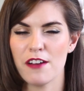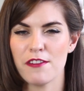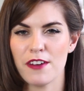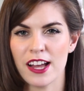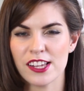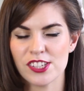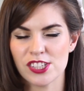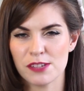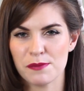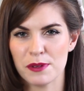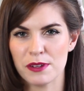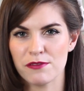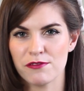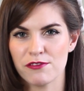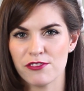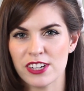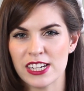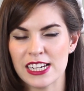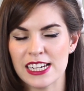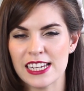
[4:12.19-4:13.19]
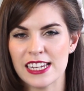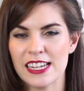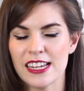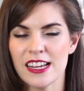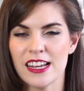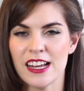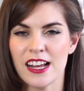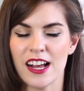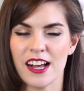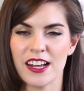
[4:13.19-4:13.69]
I've actually been really
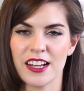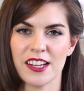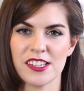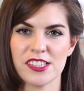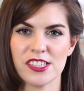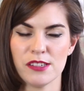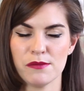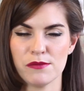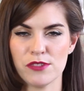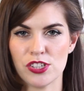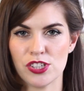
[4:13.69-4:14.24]
accustomed